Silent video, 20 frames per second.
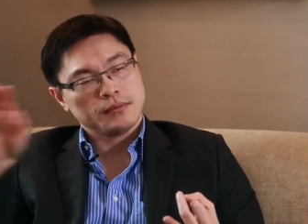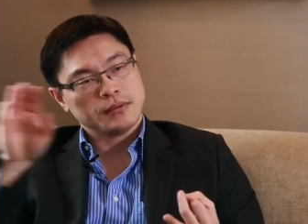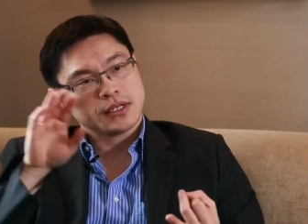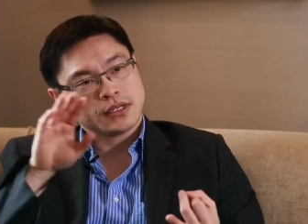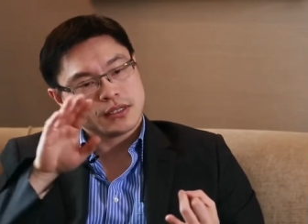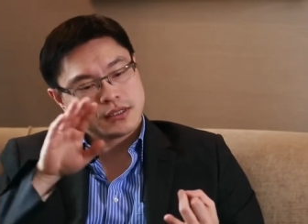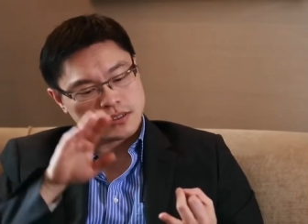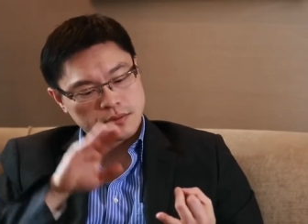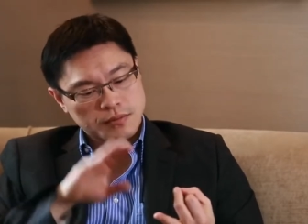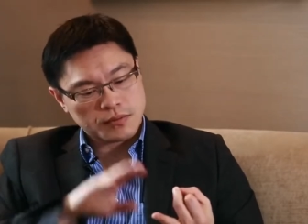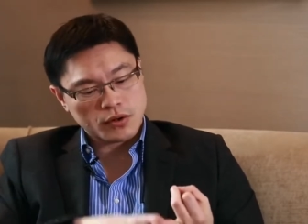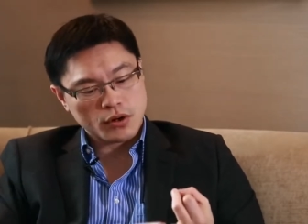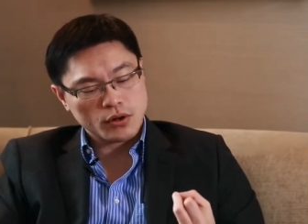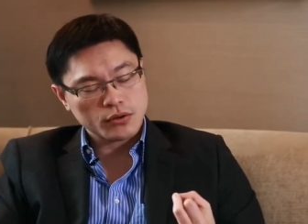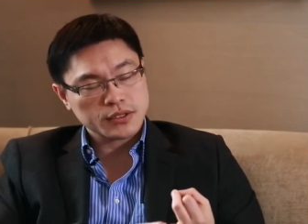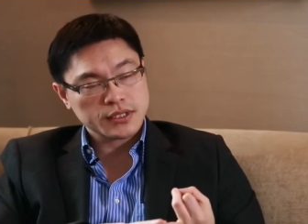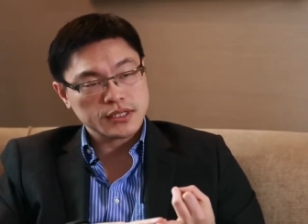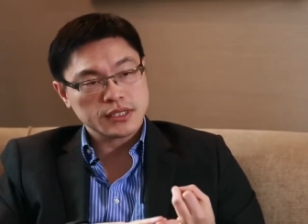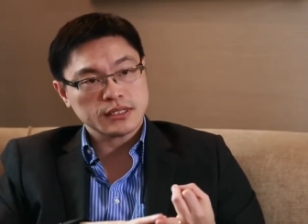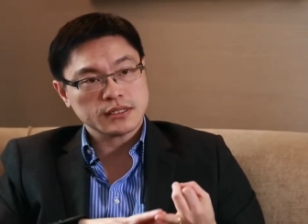because the
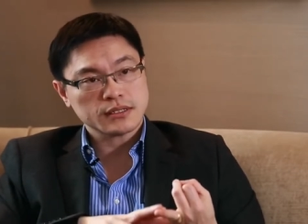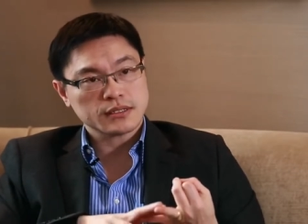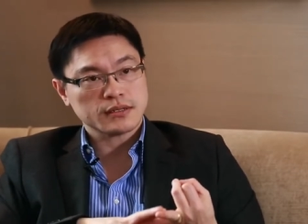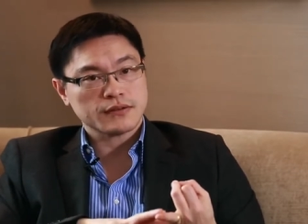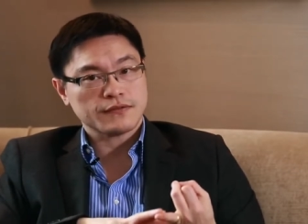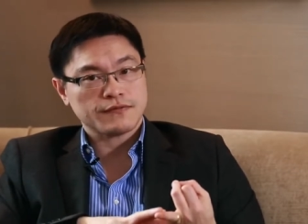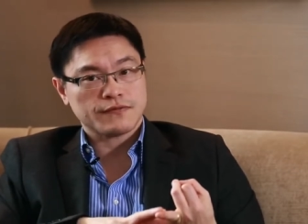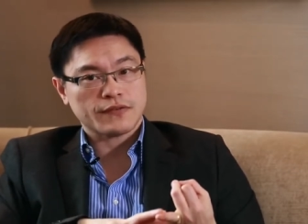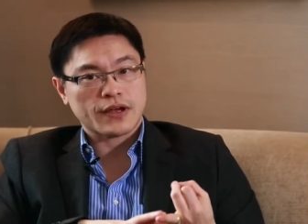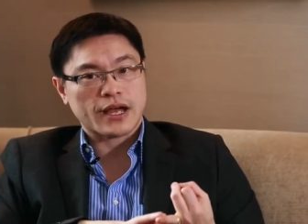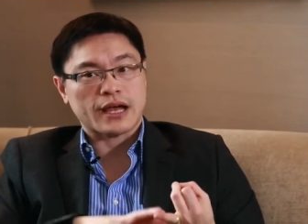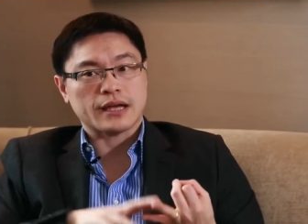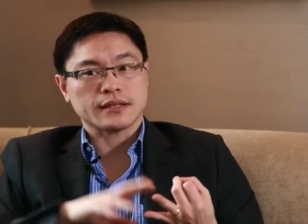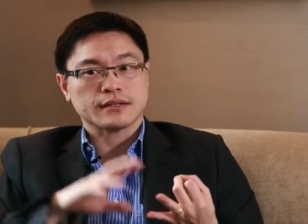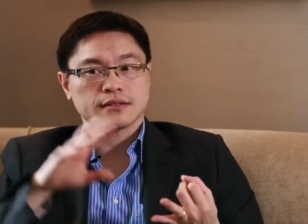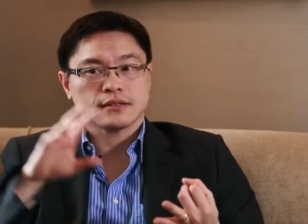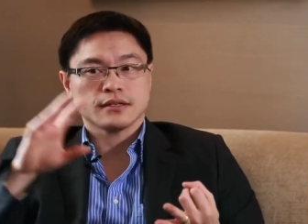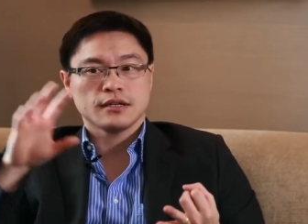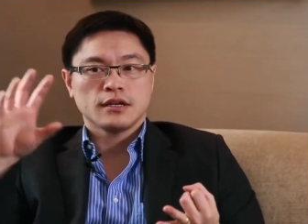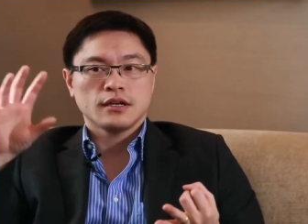proteins and the
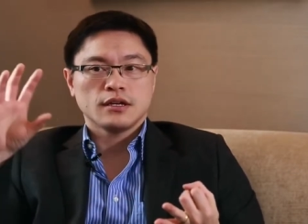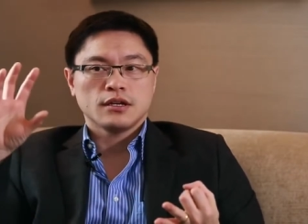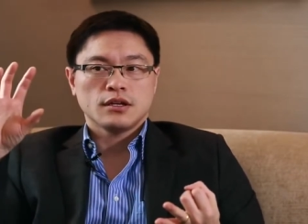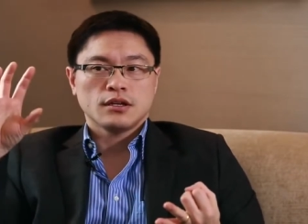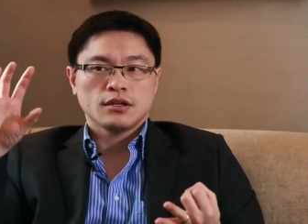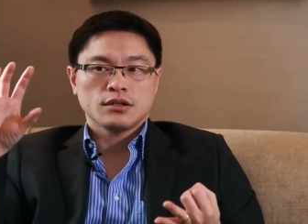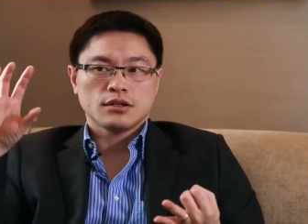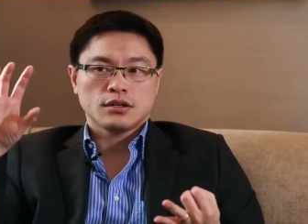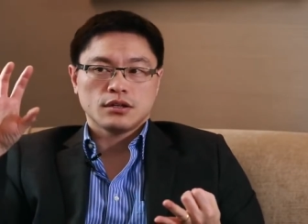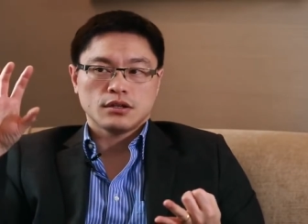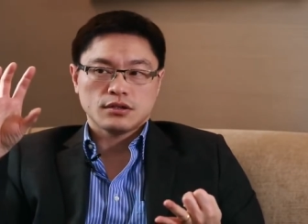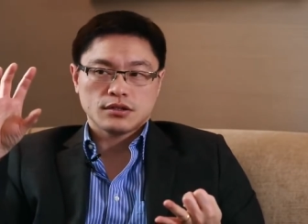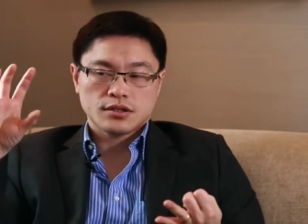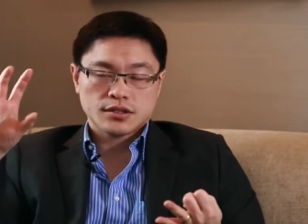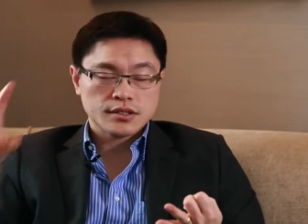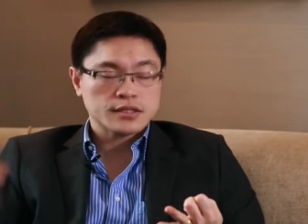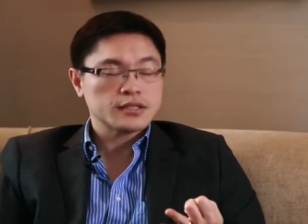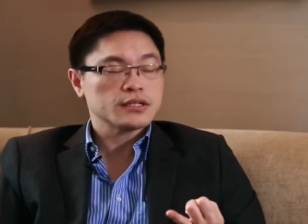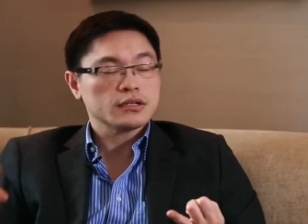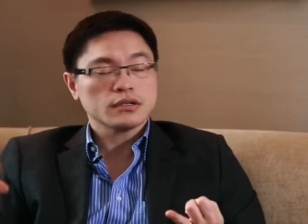fats
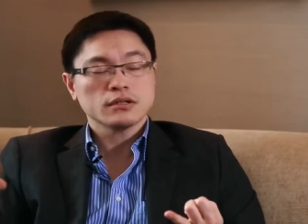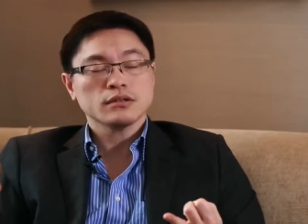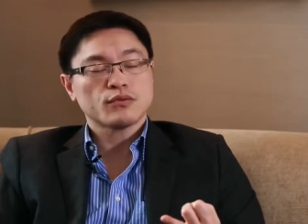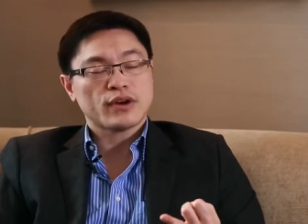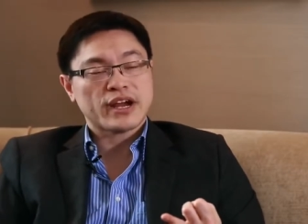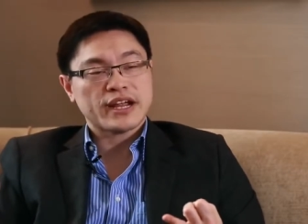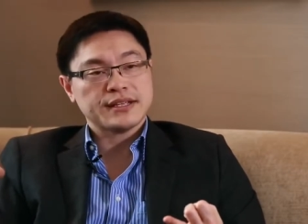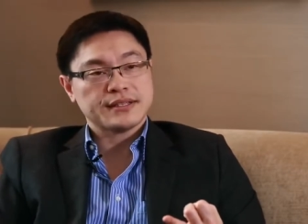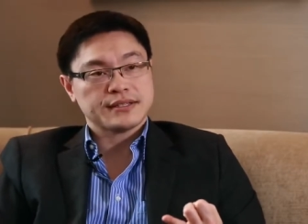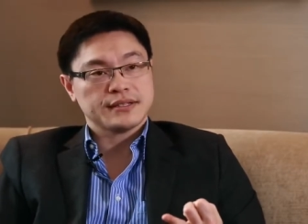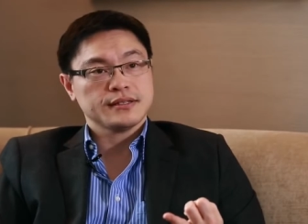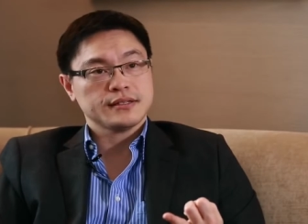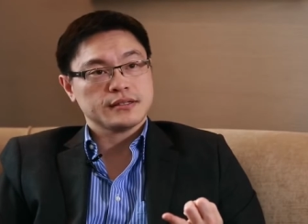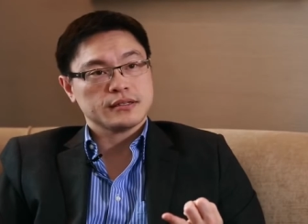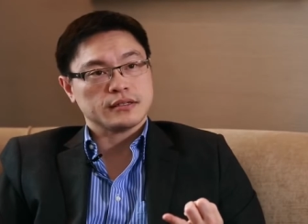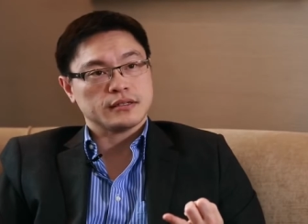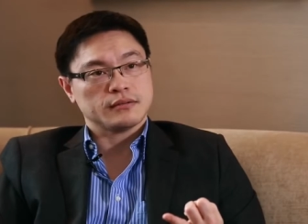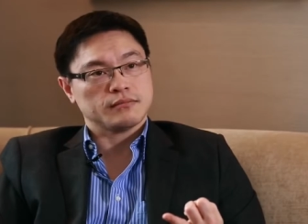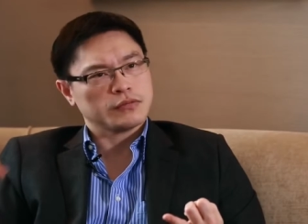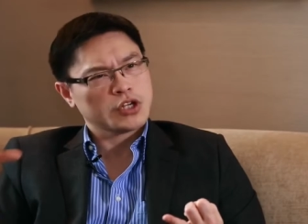still raise
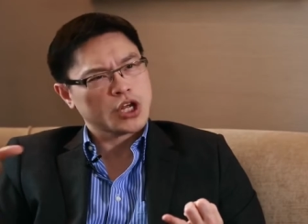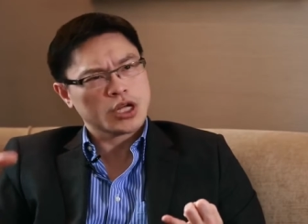insulin.